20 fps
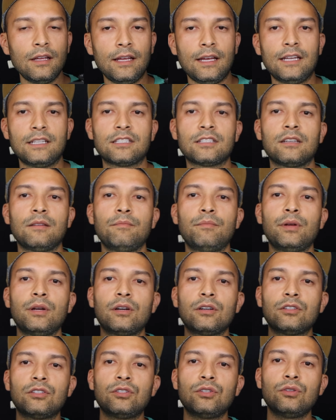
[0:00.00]
as
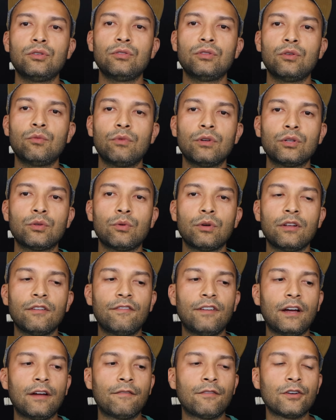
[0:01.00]
compared to the
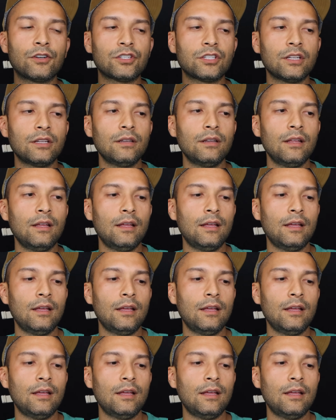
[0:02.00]
125 version.